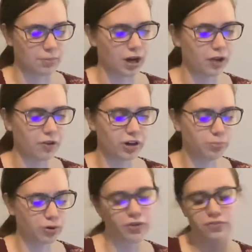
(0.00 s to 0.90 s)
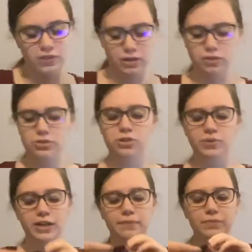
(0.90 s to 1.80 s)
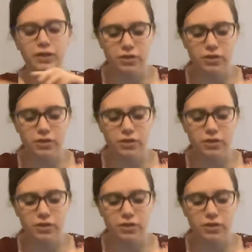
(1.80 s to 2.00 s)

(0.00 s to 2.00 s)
coloring book feel to it.